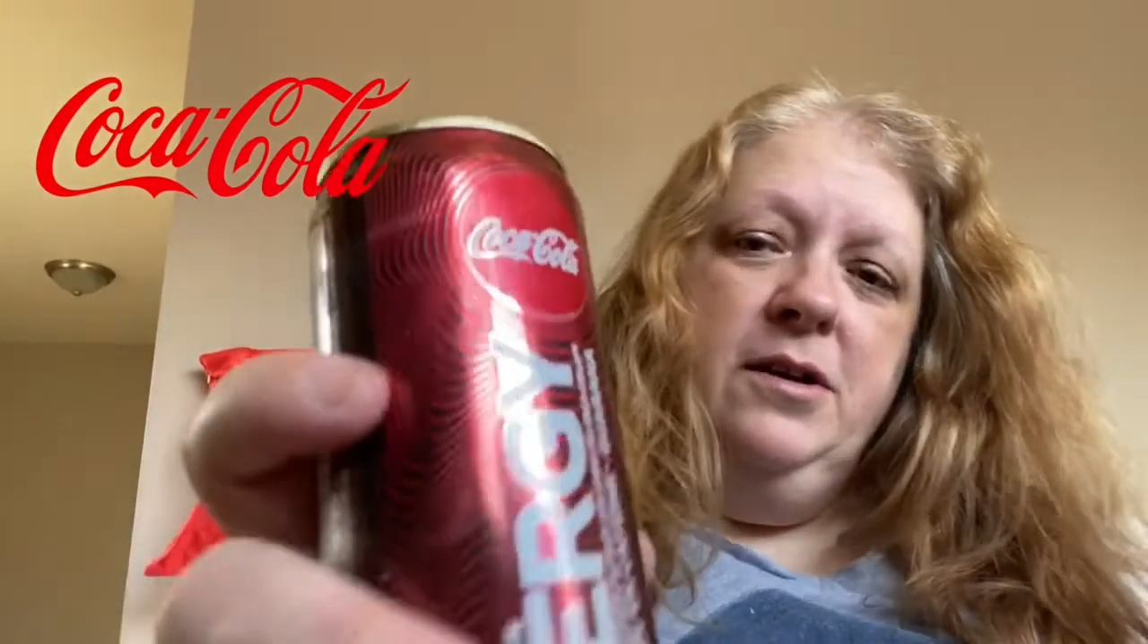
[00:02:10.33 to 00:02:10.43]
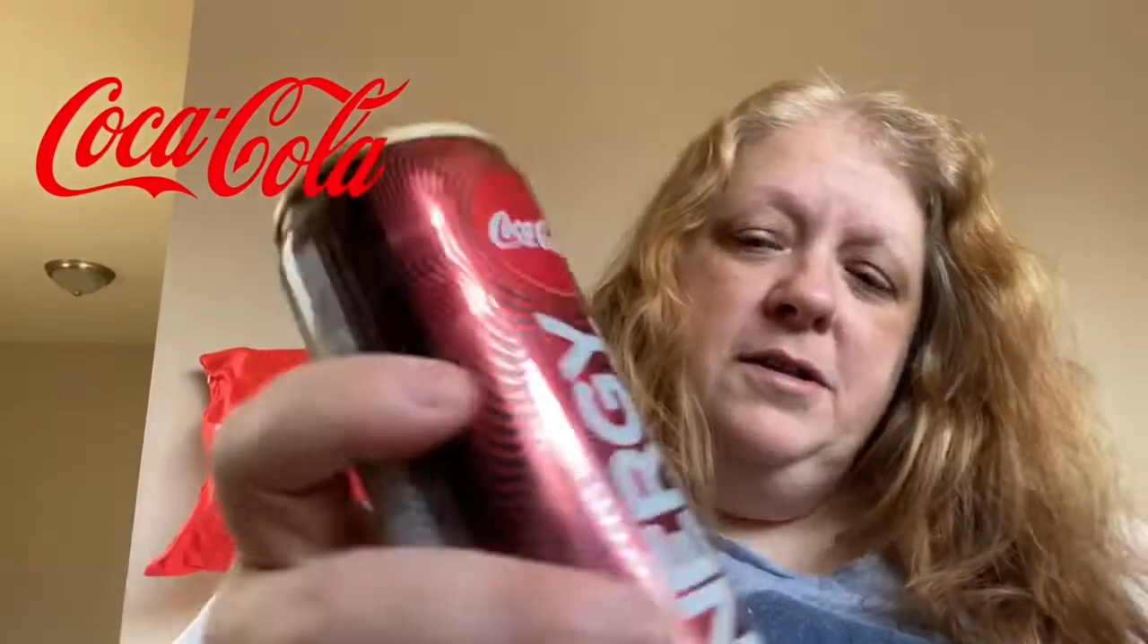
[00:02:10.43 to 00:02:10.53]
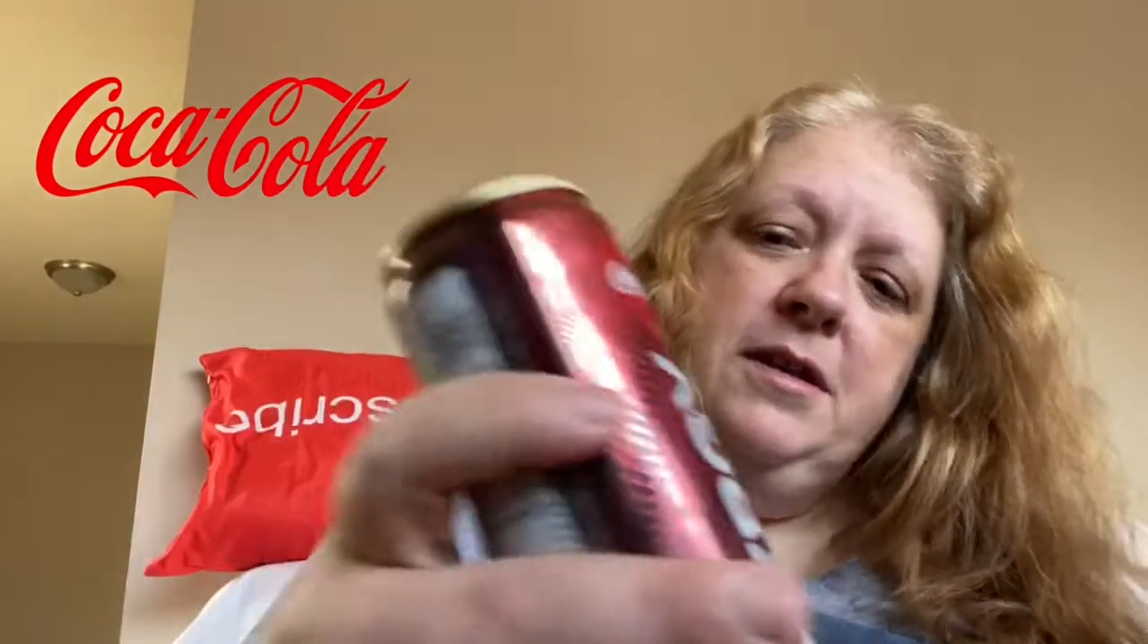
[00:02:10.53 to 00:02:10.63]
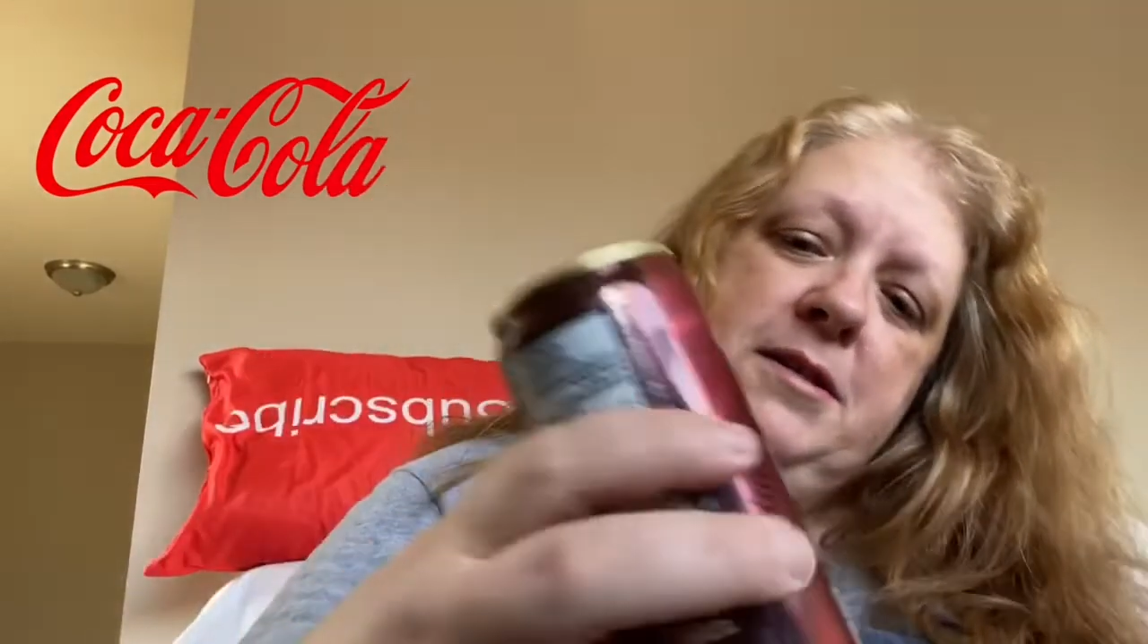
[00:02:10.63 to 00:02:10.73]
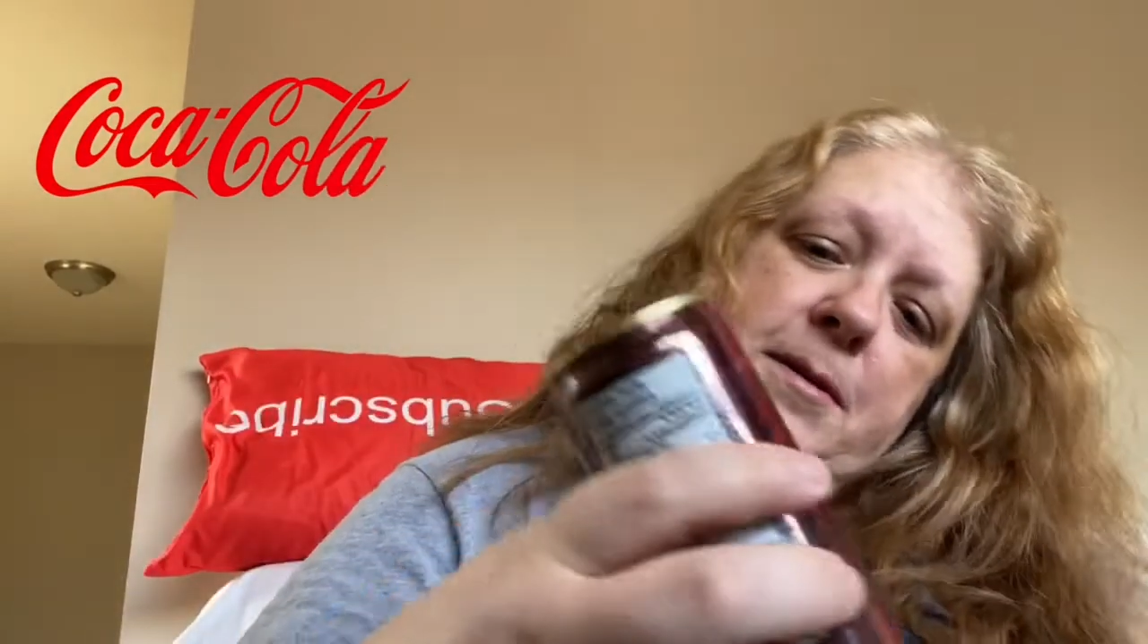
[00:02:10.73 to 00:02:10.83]

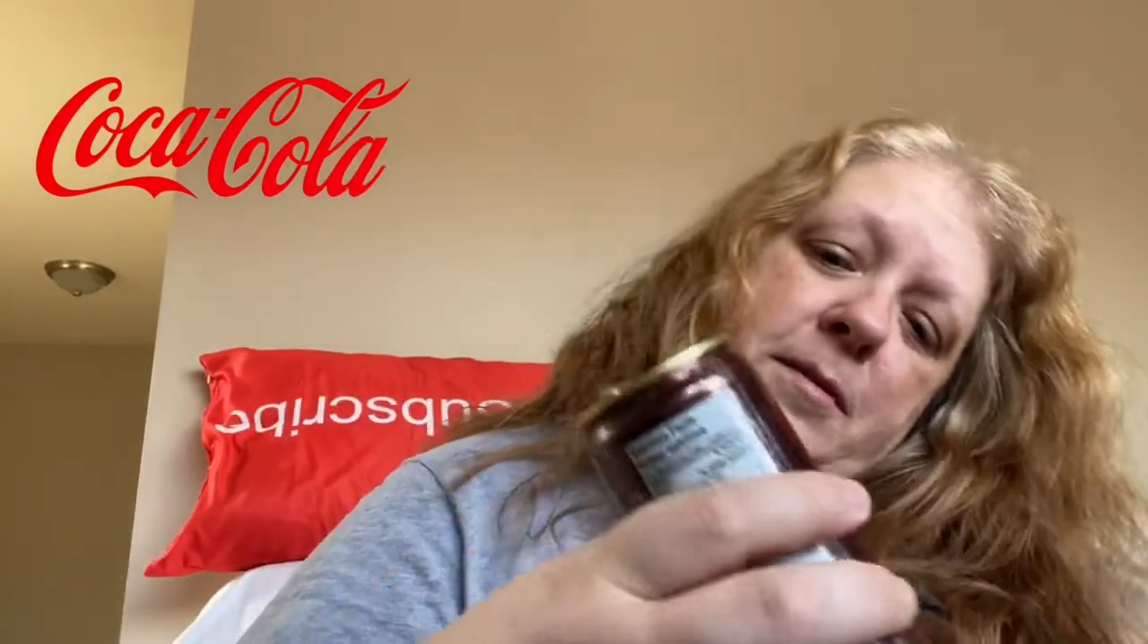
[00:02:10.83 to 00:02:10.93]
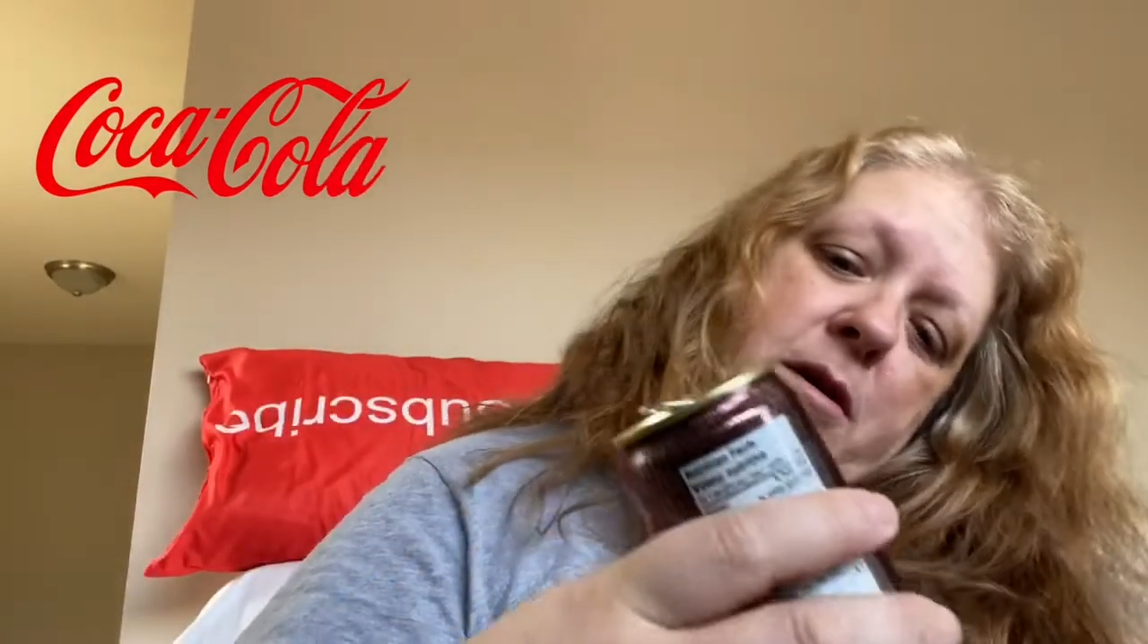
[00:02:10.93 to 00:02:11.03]
it's got something